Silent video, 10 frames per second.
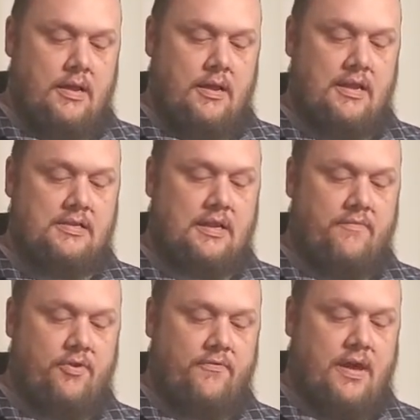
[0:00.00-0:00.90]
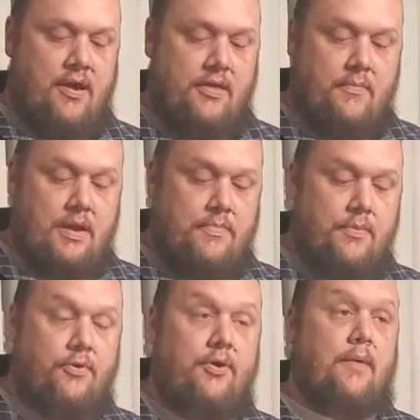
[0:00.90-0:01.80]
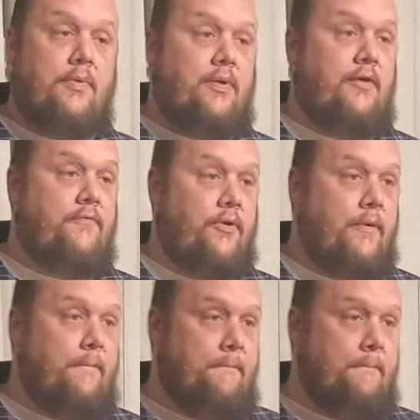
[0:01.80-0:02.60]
needs a level of care that many people are not prepared for.